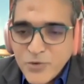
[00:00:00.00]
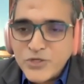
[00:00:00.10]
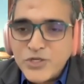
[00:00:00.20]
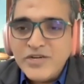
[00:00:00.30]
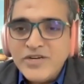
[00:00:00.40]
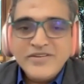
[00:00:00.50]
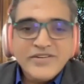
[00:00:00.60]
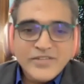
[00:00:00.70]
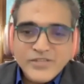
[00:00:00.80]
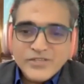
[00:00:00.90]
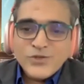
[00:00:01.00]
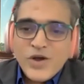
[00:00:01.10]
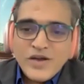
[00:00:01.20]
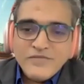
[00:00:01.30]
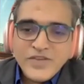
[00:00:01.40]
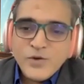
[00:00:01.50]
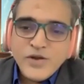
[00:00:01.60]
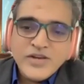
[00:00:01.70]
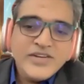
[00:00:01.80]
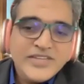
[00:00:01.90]
brochure. So we
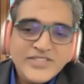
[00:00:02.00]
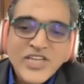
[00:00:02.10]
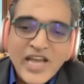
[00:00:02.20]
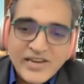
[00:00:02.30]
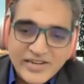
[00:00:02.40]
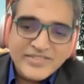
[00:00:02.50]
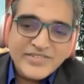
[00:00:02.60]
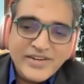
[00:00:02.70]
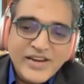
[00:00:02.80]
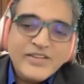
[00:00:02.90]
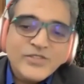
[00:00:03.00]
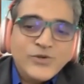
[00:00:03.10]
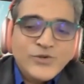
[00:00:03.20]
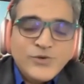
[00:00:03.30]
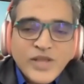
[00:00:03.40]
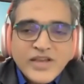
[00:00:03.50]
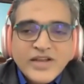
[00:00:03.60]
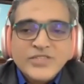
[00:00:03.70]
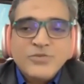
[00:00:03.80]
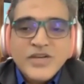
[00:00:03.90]
call it as channels, right? So today
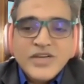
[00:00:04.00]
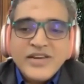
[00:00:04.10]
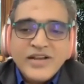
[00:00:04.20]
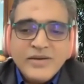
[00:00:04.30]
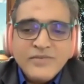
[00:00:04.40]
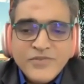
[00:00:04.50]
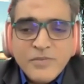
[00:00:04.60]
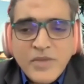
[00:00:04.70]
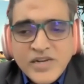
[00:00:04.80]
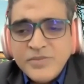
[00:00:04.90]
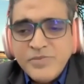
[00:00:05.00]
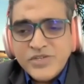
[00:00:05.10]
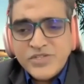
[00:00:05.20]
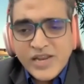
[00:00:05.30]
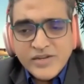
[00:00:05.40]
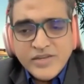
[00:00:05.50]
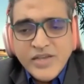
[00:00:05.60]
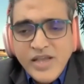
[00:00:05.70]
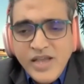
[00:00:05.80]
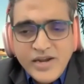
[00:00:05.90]
a customer can come from multiple channels.
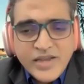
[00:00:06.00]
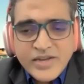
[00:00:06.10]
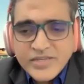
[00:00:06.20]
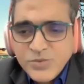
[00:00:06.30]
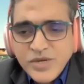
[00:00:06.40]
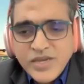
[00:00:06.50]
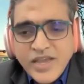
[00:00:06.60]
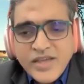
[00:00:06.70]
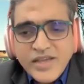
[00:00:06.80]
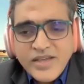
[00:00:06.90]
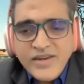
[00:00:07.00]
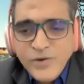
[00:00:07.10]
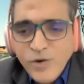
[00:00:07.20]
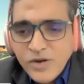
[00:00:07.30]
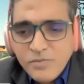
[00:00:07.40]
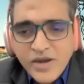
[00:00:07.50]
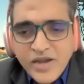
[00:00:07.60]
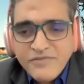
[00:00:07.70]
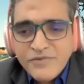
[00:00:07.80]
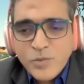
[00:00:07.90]
And a customer need not
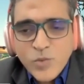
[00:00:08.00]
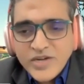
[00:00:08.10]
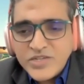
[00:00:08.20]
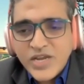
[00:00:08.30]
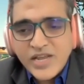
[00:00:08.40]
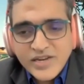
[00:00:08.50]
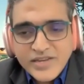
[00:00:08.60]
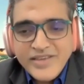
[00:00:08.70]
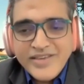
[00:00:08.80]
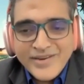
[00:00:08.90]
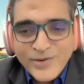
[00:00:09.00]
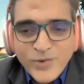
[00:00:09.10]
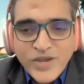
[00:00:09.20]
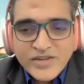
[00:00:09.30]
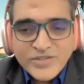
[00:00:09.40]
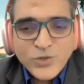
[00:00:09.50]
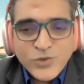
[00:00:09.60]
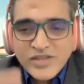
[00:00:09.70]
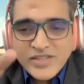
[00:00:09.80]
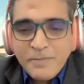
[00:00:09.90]
buy from one channel. He can look at,
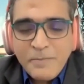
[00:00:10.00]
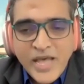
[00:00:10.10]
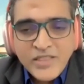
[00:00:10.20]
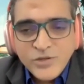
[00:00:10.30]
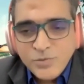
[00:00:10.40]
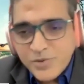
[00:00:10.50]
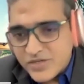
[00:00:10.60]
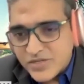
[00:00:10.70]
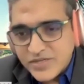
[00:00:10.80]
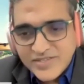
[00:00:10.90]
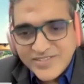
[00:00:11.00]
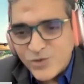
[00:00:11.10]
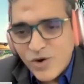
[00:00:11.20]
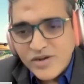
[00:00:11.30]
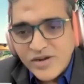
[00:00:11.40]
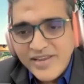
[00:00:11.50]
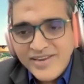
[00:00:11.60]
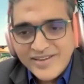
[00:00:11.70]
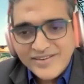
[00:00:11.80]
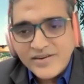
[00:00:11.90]
so the path to purchase is not
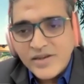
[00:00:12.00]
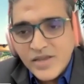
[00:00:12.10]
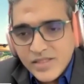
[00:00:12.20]
linear.